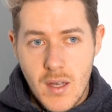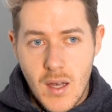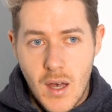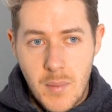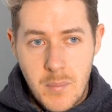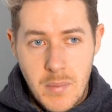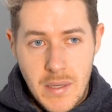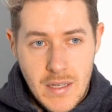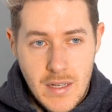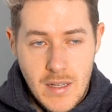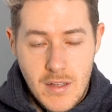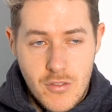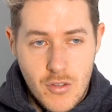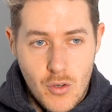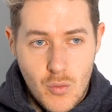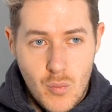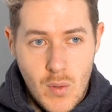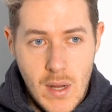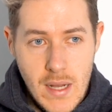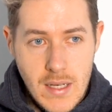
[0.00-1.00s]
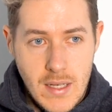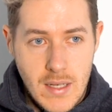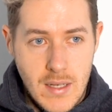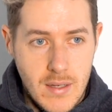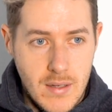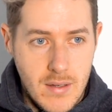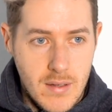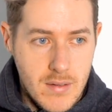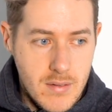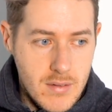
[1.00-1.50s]
I mean, it's
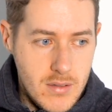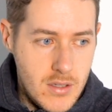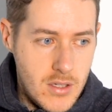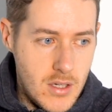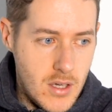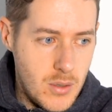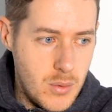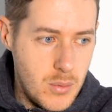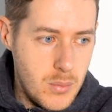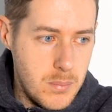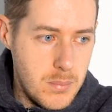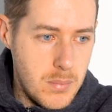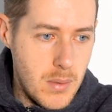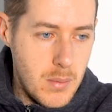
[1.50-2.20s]
already, you know,